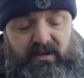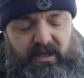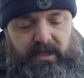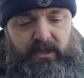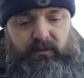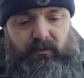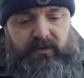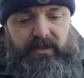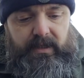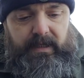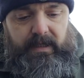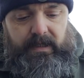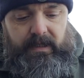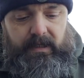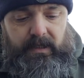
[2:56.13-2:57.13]
I guess we'll
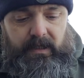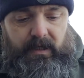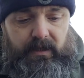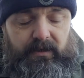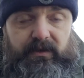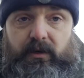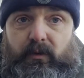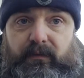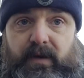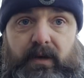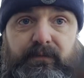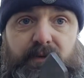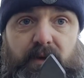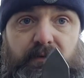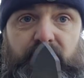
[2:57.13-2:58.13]
see. So
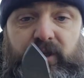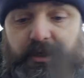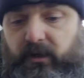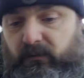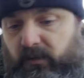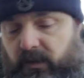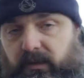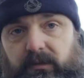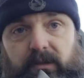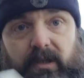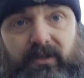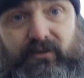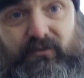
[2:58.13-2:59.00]
without further ado, let's